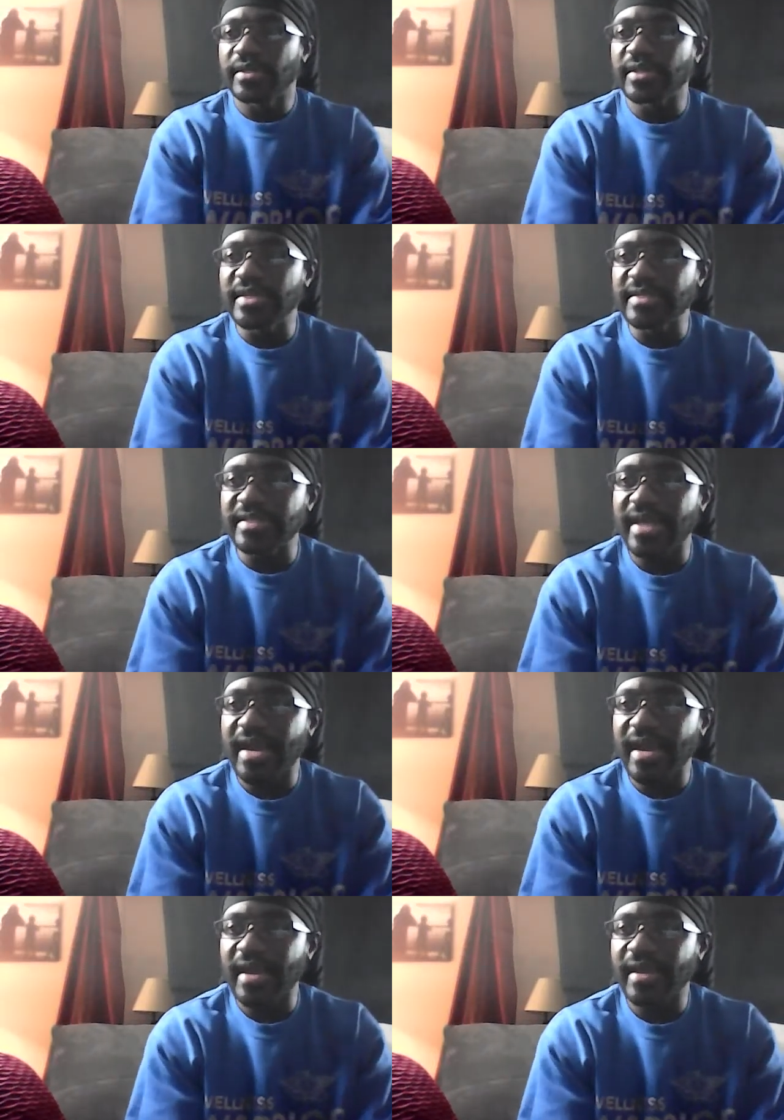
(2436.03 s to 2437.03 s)
Liz and
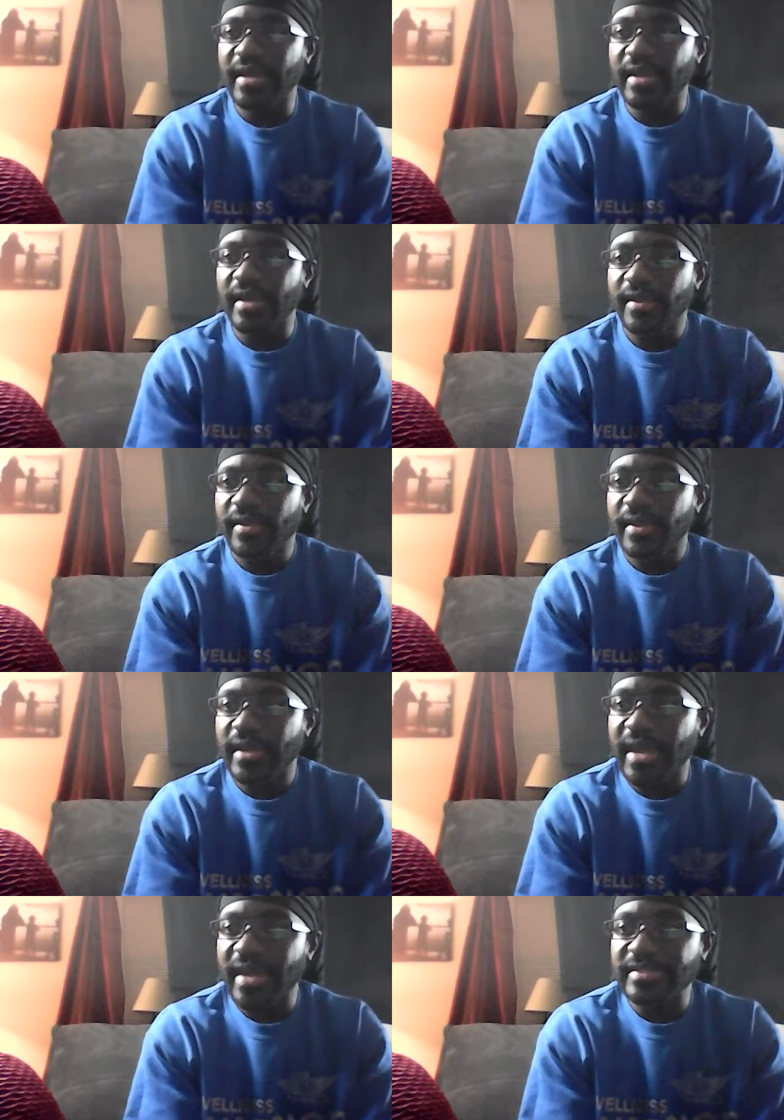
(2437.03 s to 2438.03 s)
I
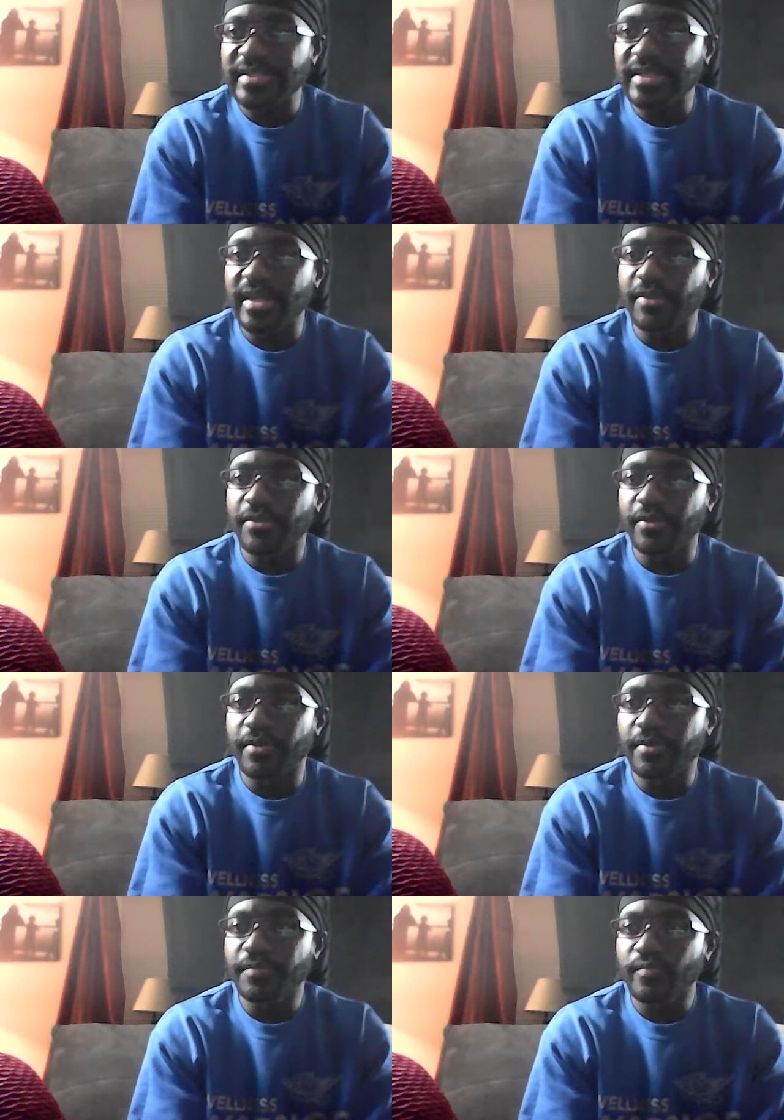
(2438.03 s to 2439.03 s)
got
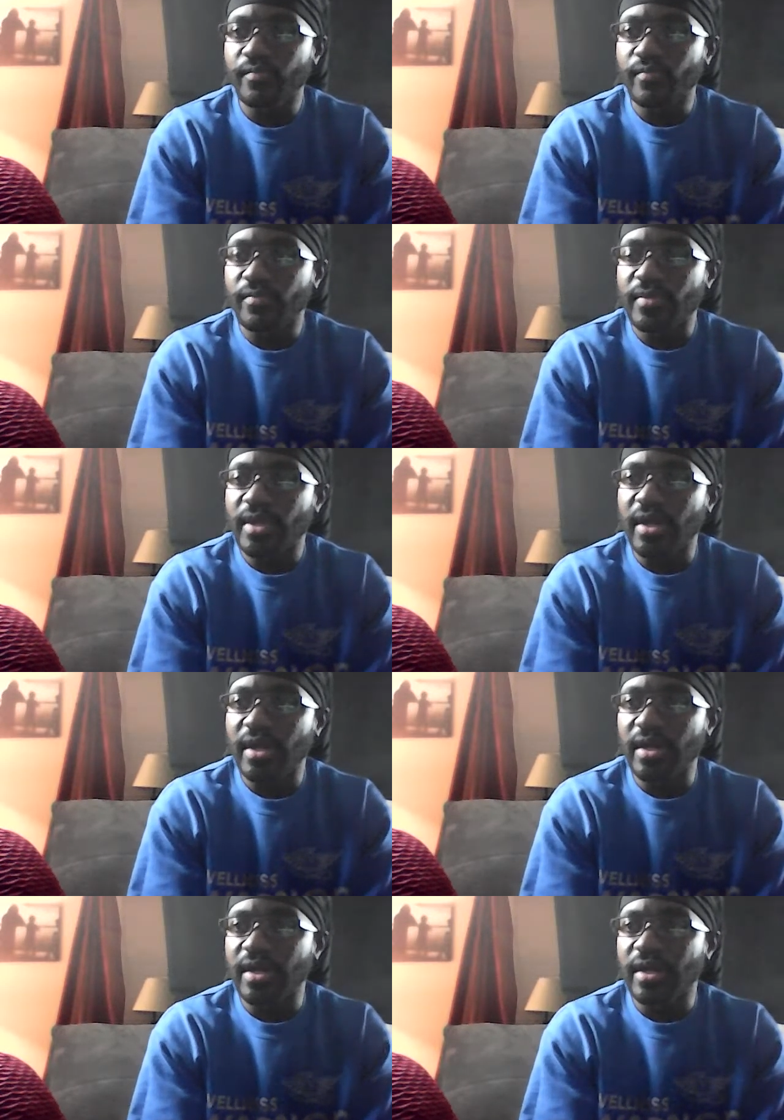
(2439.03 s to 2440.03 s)
together
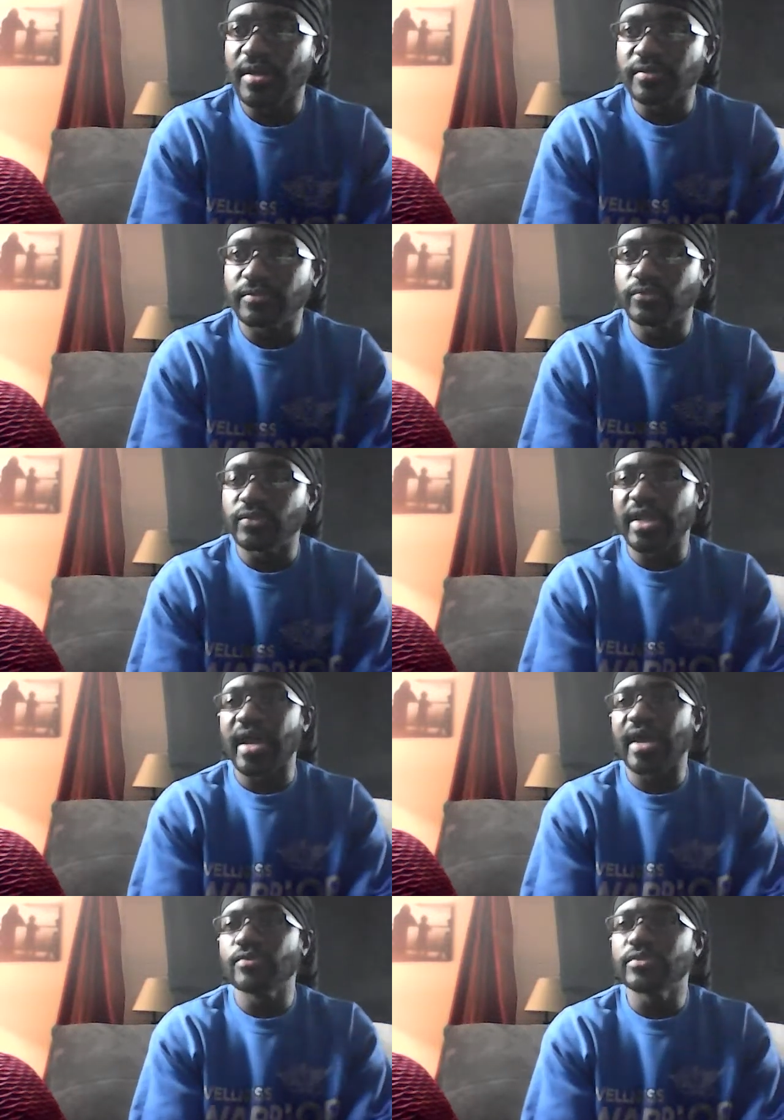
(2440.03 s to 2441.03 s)
when
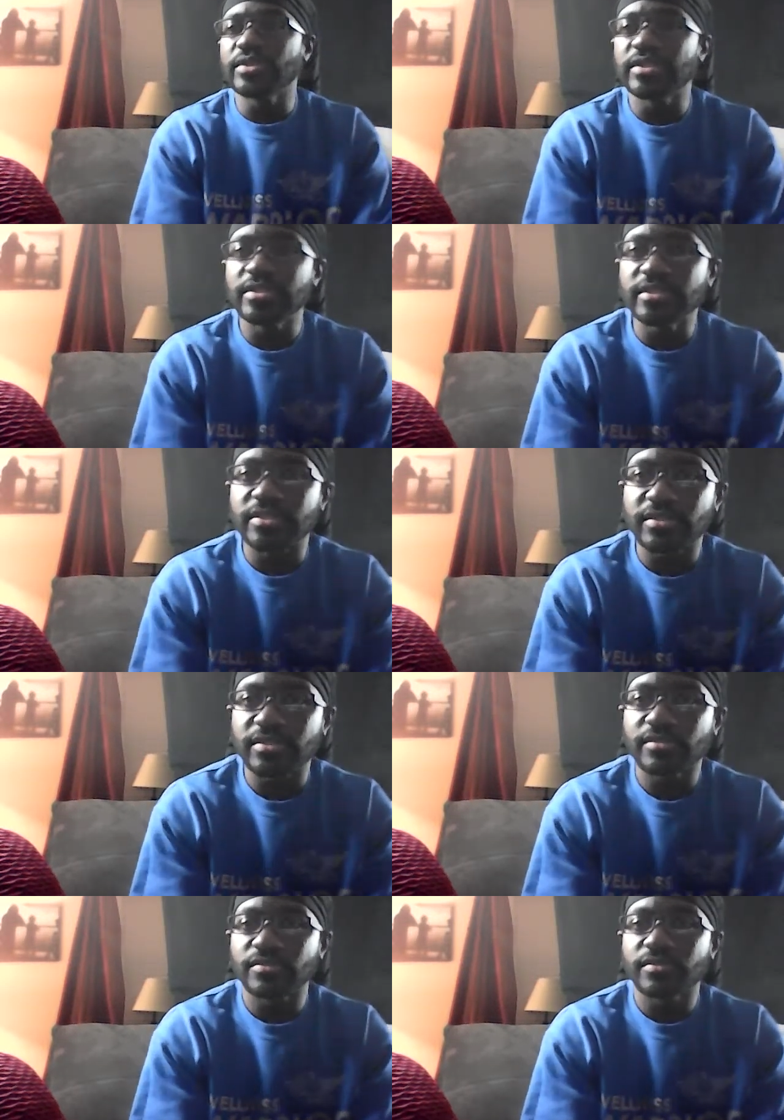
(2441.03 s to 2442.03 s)
I
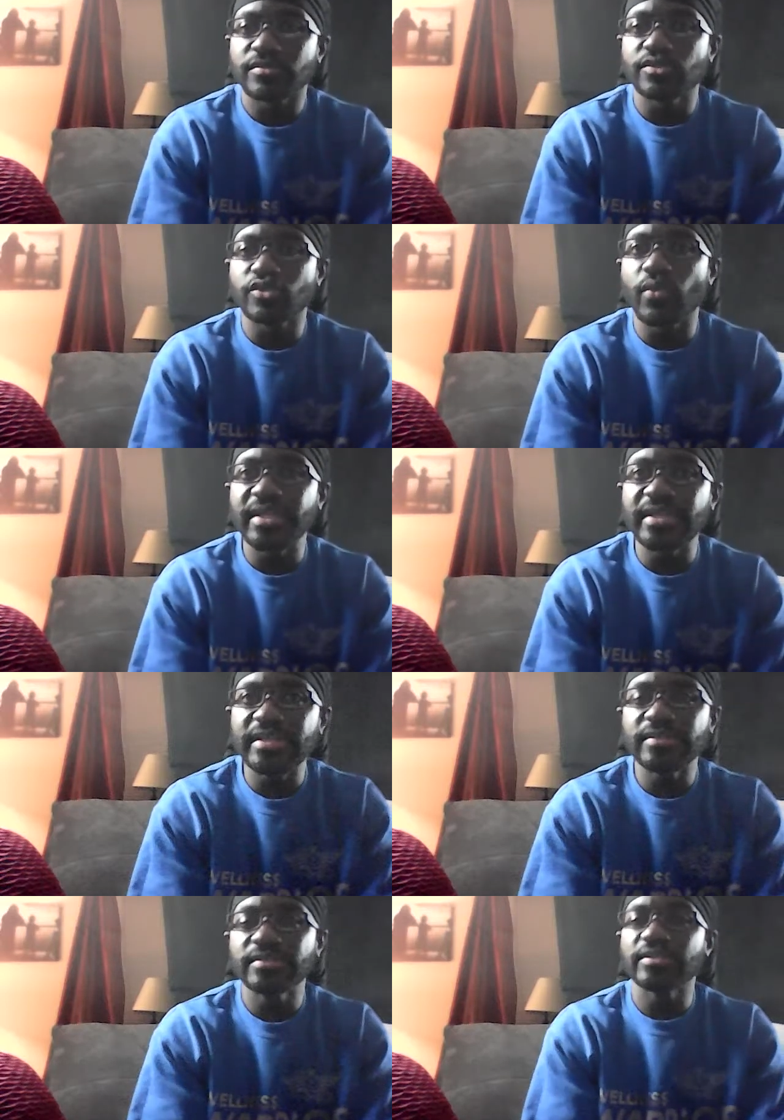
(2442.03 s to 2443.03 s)
was
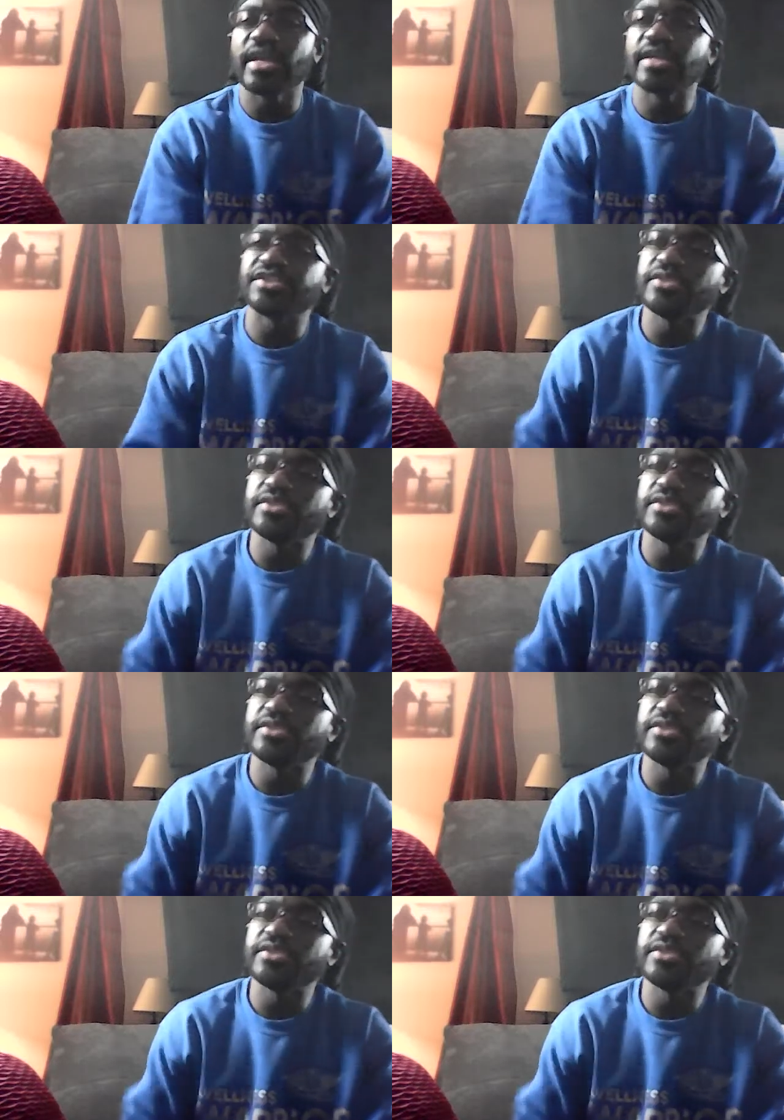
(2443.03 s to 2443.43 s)
20 and